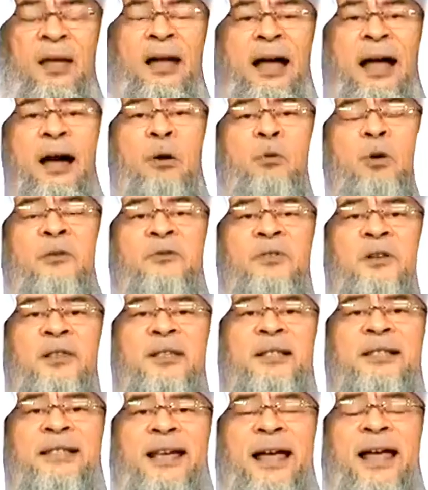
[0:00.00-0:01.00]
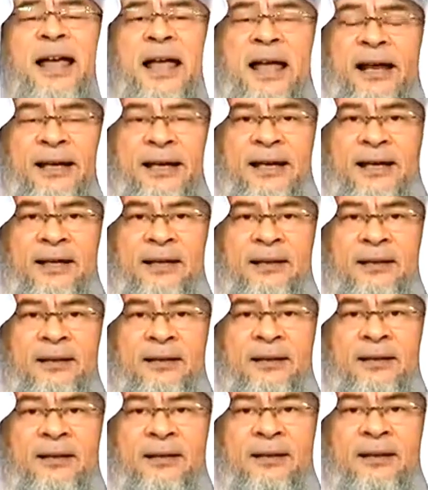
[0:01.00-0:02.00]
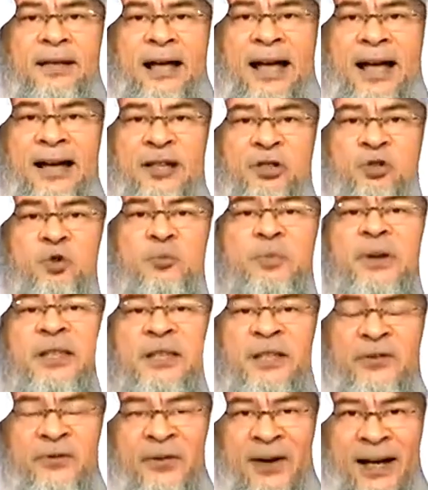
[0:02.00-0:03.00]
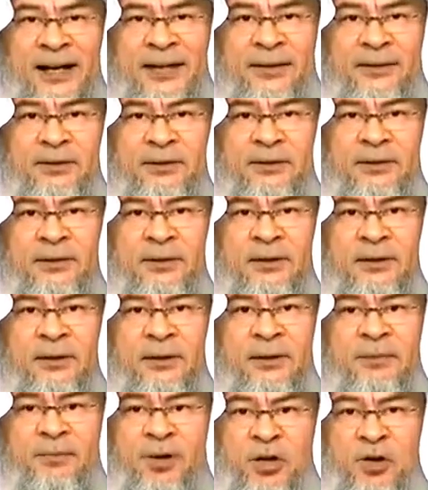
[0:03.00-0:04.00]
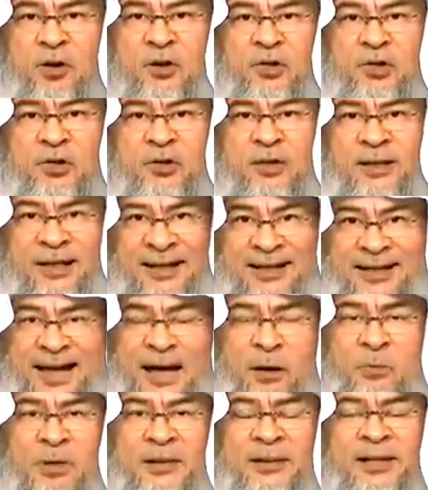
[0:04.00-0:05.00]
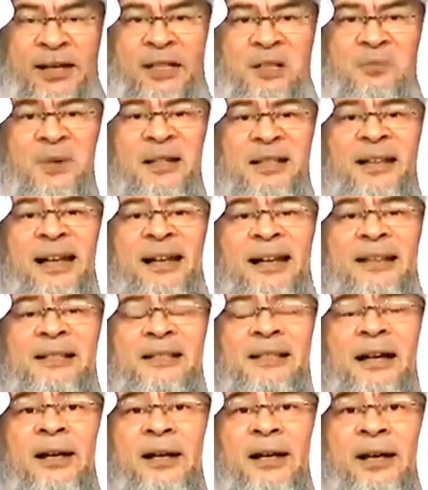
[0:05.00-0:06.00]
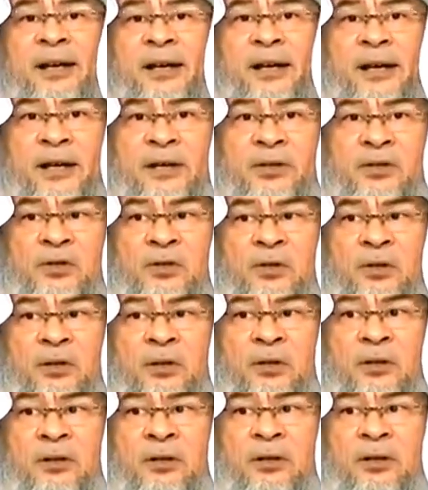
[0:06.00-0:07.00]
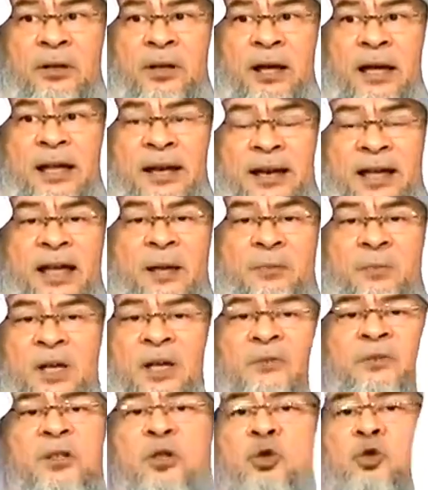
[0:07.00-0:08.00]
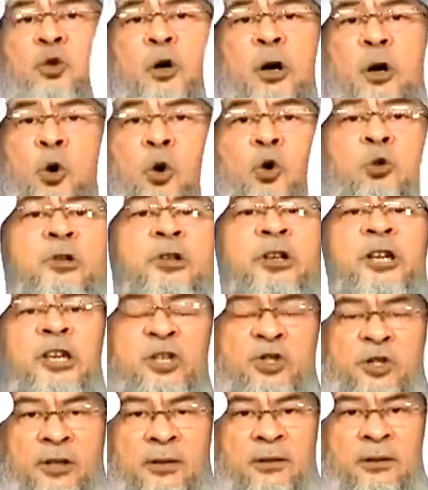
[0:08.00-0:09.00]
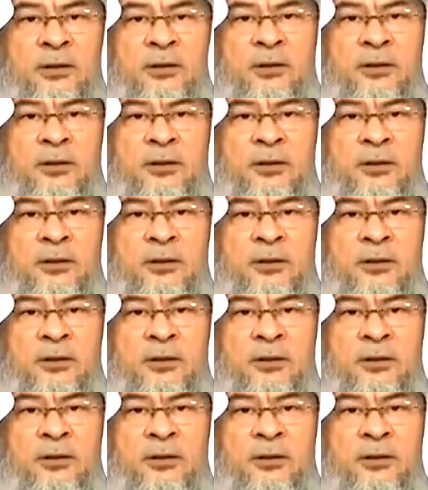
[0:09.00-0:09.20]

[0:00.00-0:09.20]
However, this area has to be defined, because nowadays Madain Saleh is a name given to a whole region.